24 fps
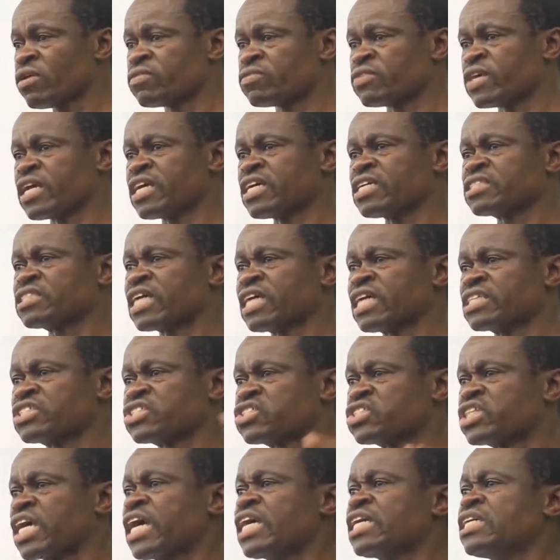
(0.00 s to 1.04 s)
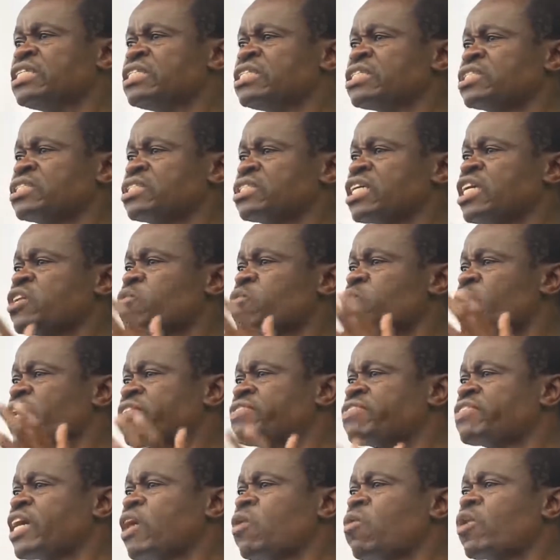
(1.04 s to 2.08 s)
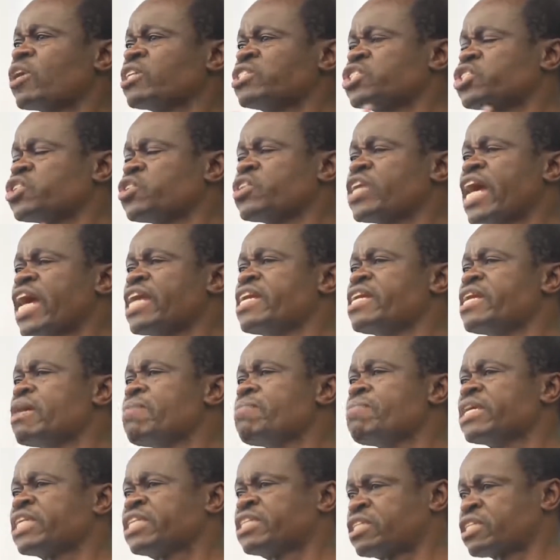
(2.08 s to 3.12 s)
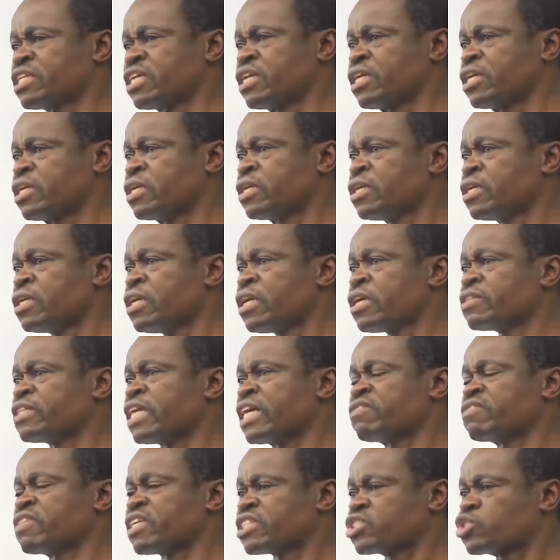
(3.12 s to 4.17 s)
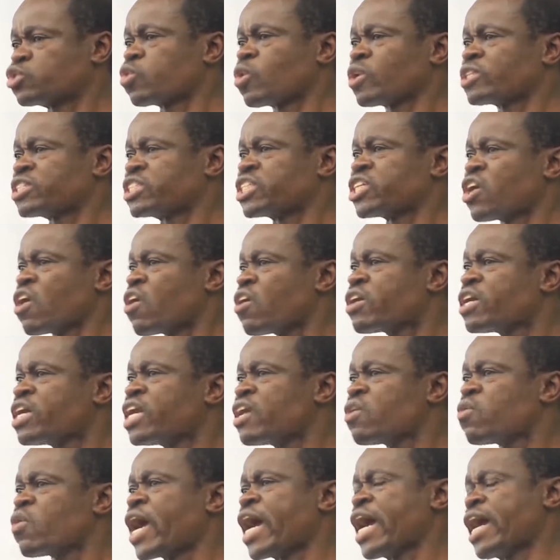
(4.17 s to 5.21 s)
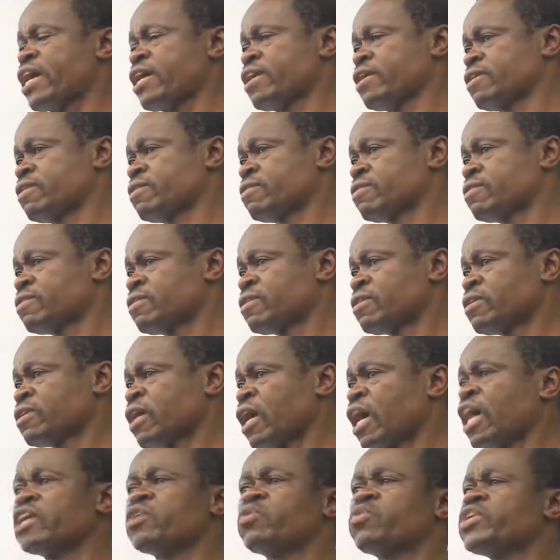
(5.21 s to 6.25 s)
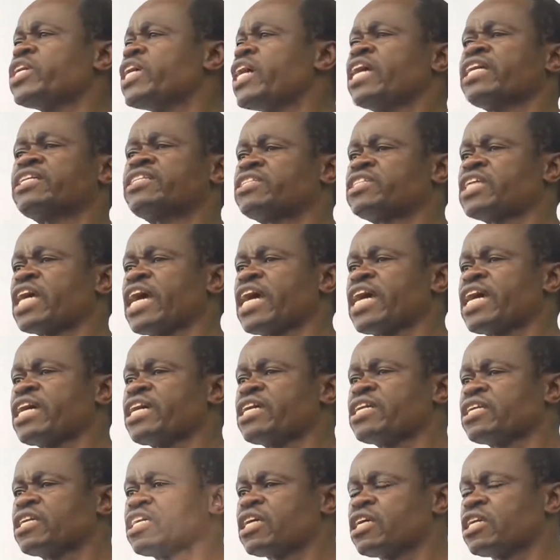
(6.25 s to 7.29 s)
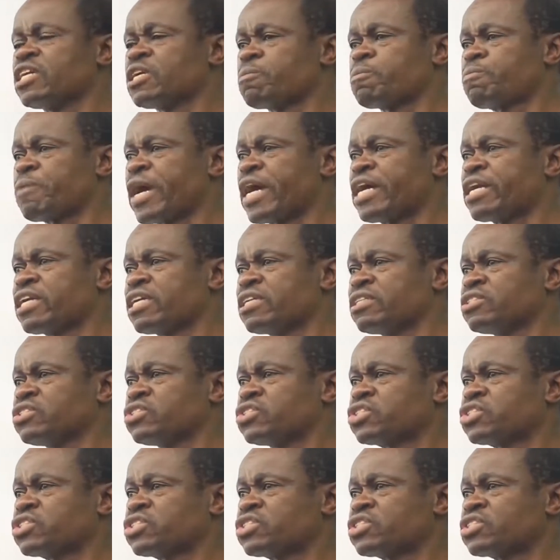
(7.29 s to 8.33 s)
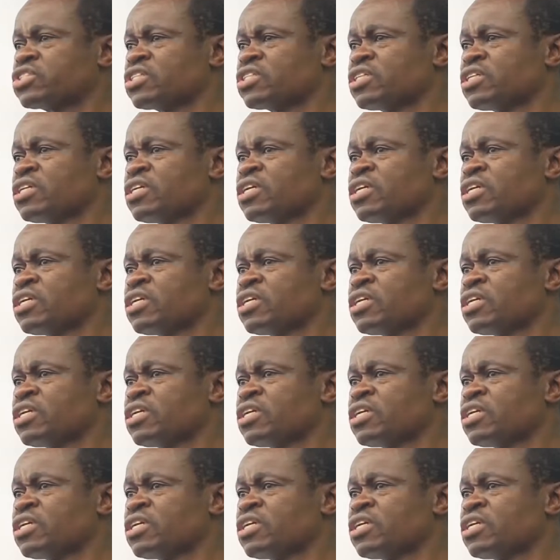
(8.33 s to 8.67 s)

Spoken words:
There is a sense in which there was unanimity that this was the only way, and we attained independence.